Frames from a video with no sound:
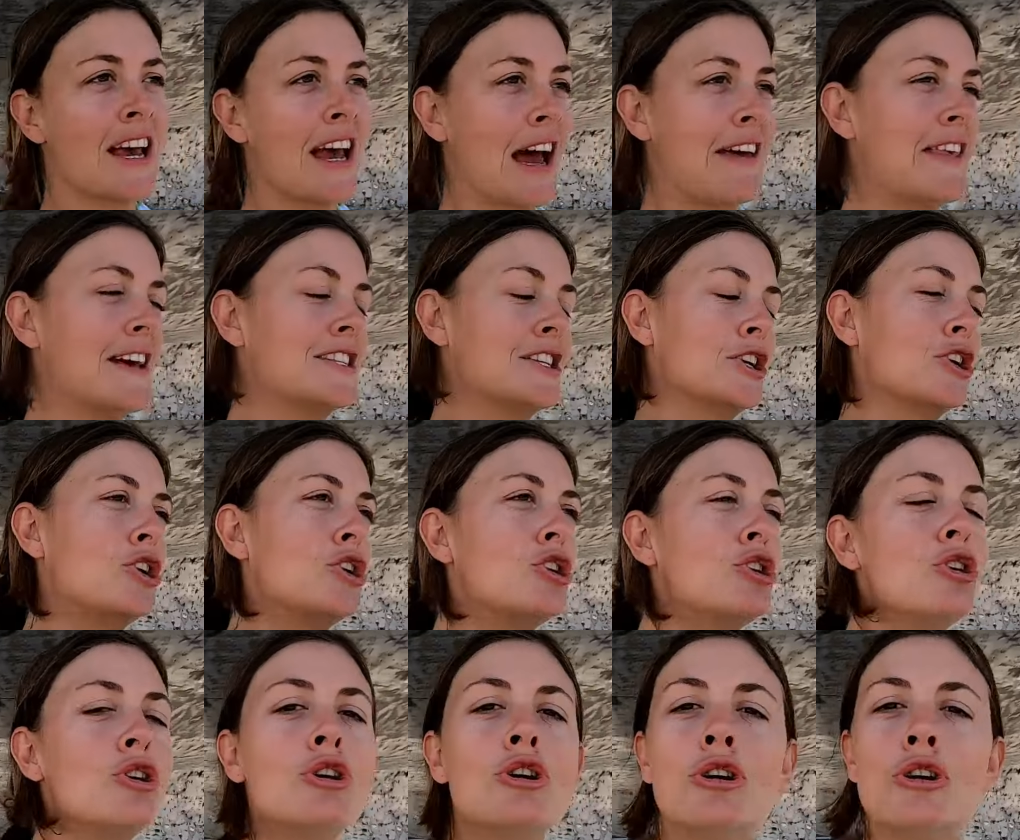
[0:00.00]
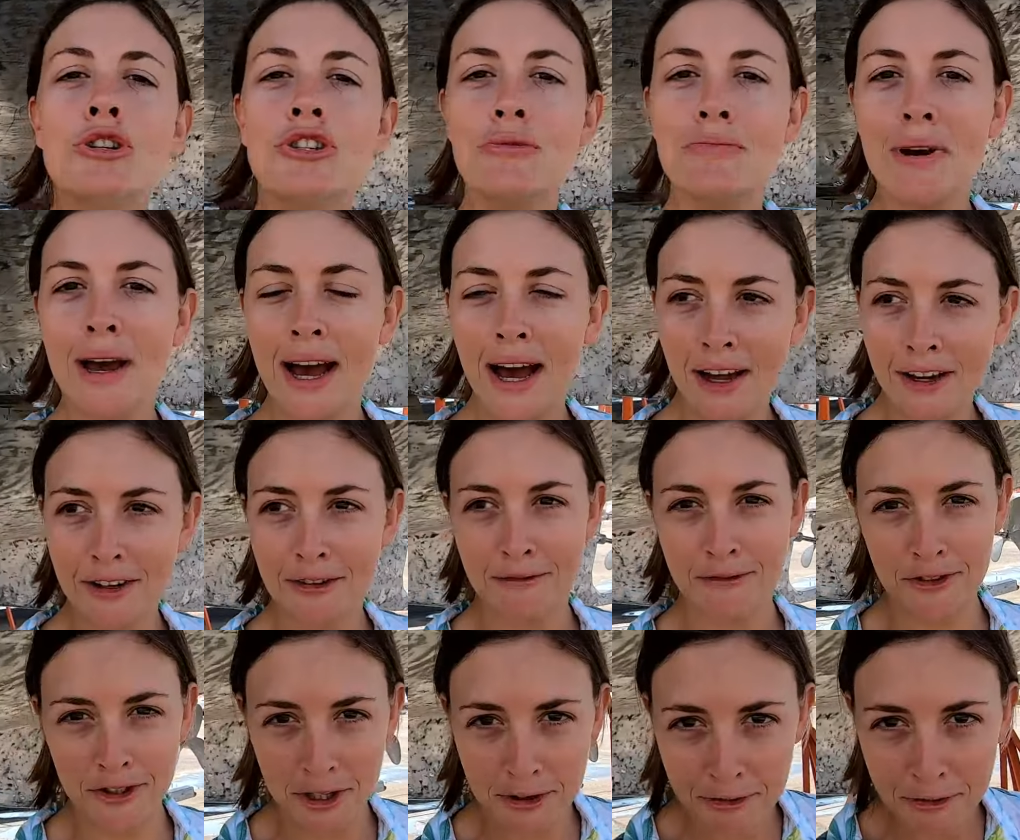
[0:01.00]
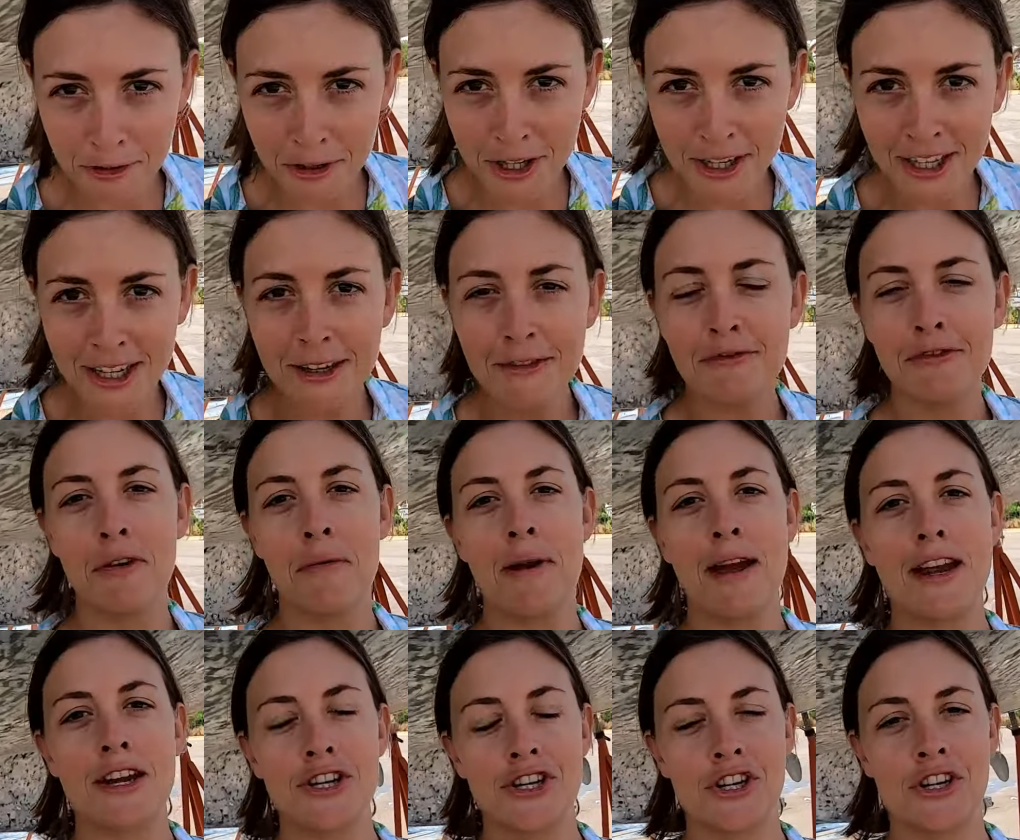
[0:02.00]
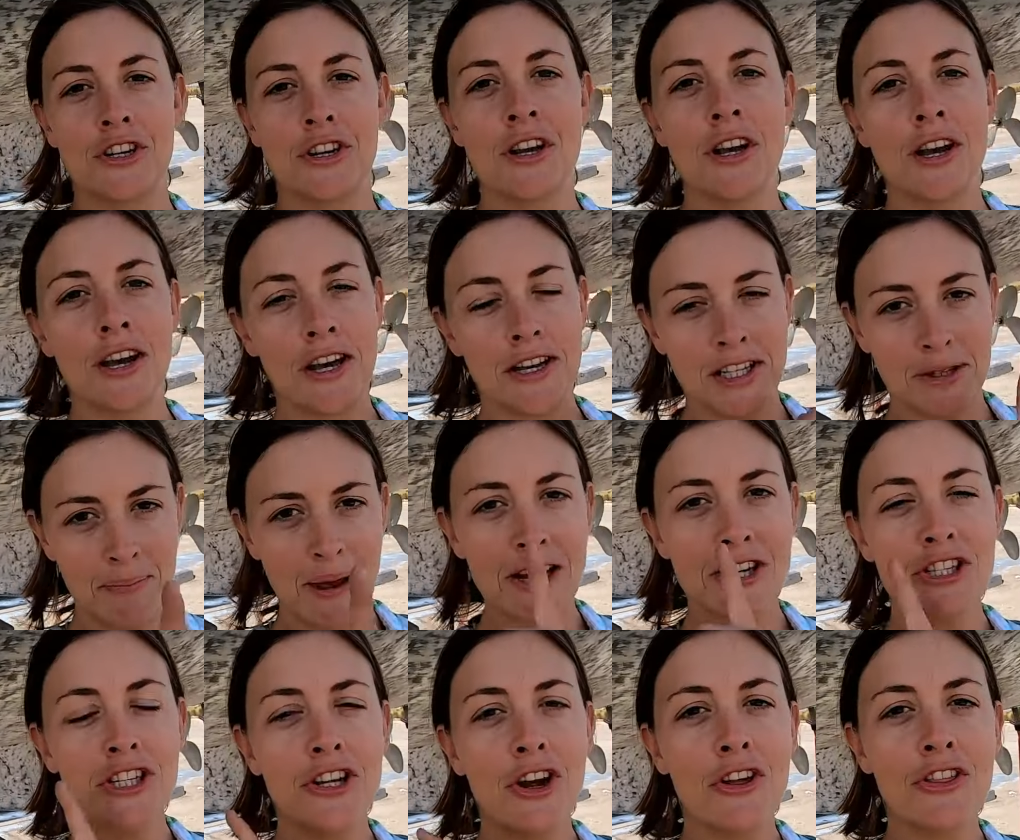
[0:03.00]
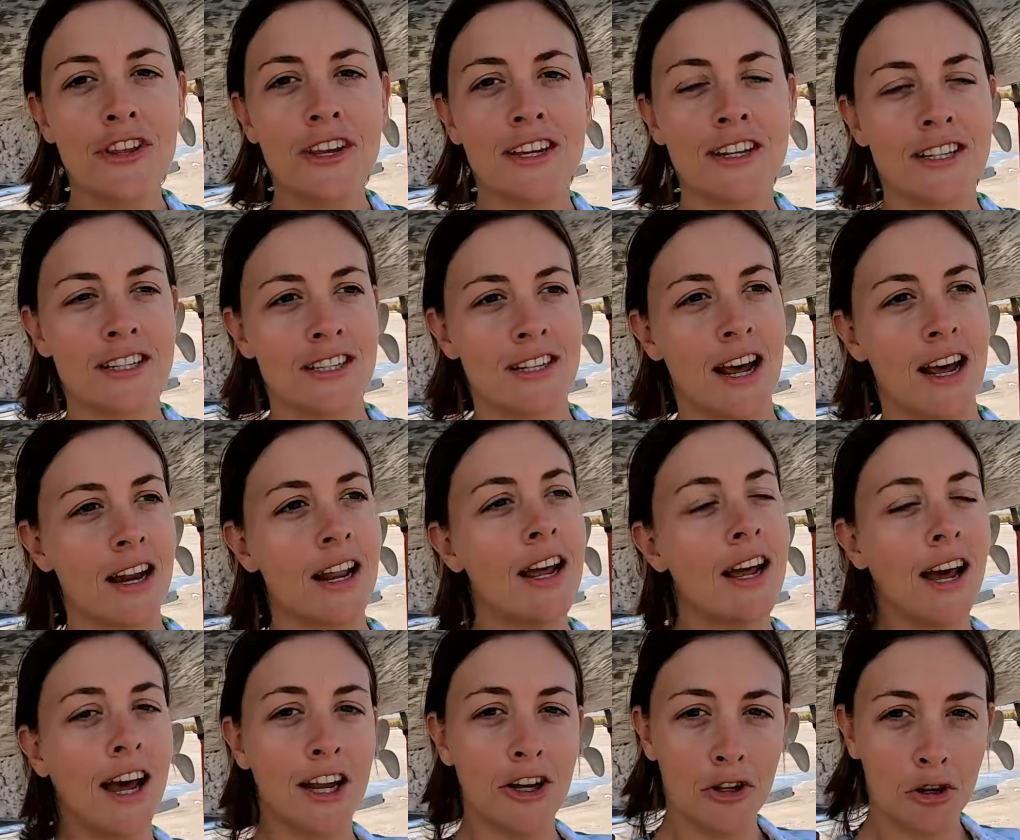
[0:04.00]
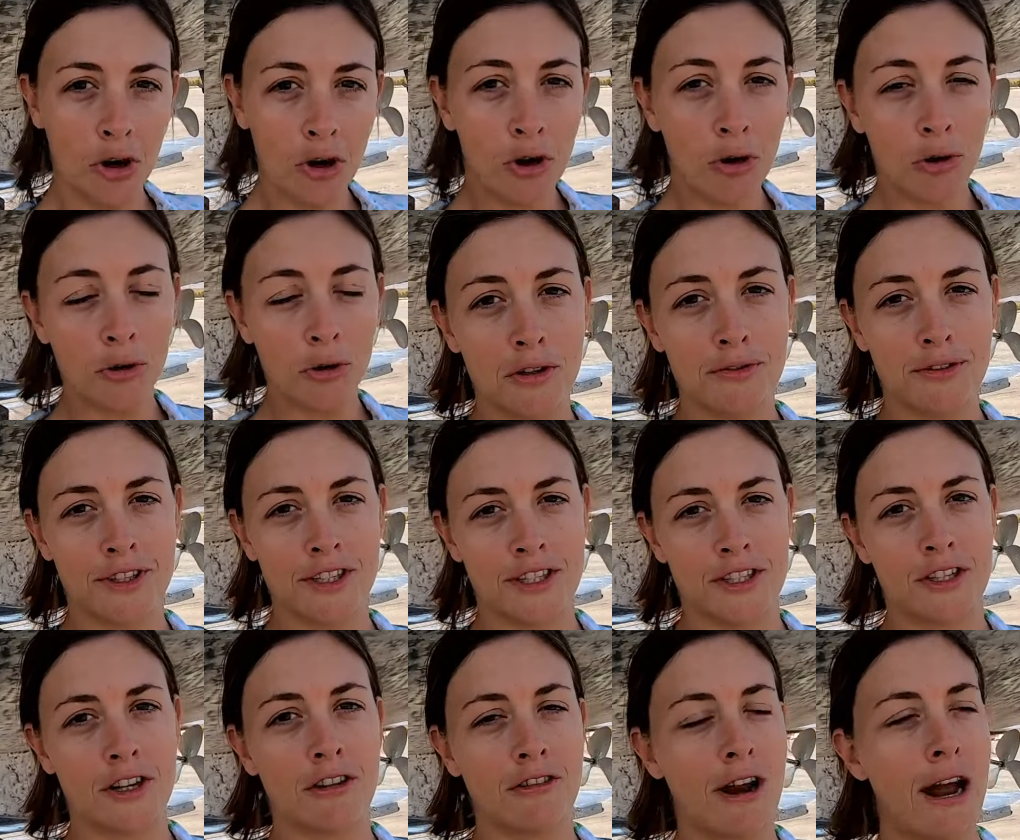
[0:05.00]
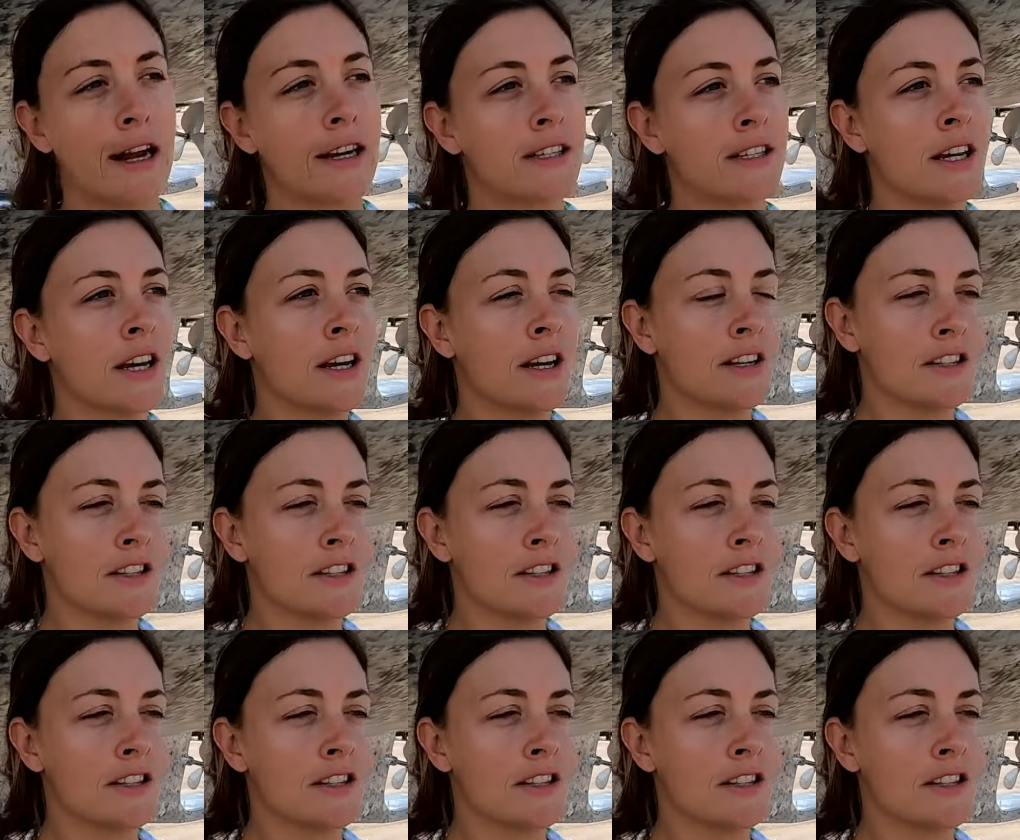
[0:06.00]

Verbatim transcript: And there's a huge amount of differing information, especially on the internet, and not of it is correct.